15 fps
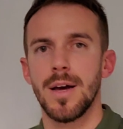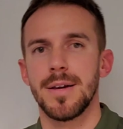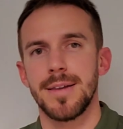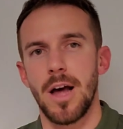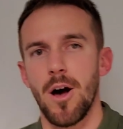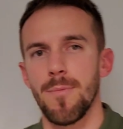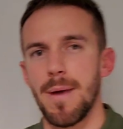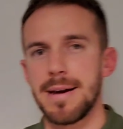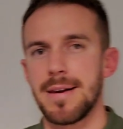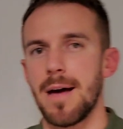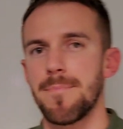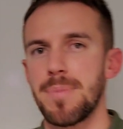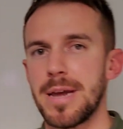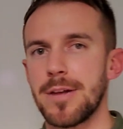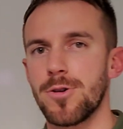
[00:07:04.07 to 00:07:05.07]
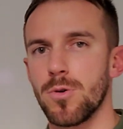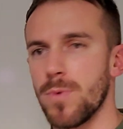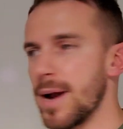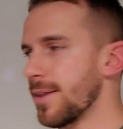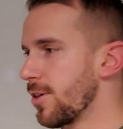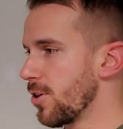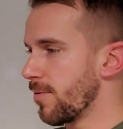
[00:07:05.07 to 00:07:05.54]
Now, it might not be a
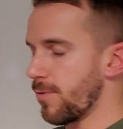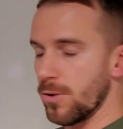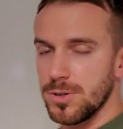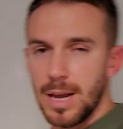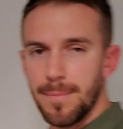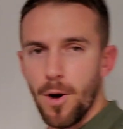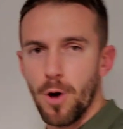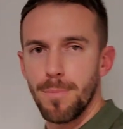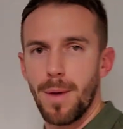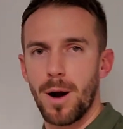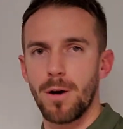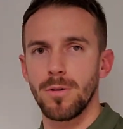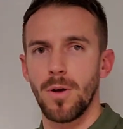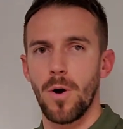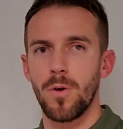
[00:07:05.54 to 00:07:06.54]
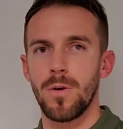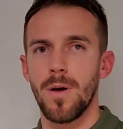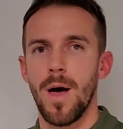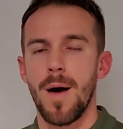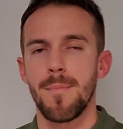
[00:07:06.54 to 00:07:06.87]
direct first-time homebuyer loan,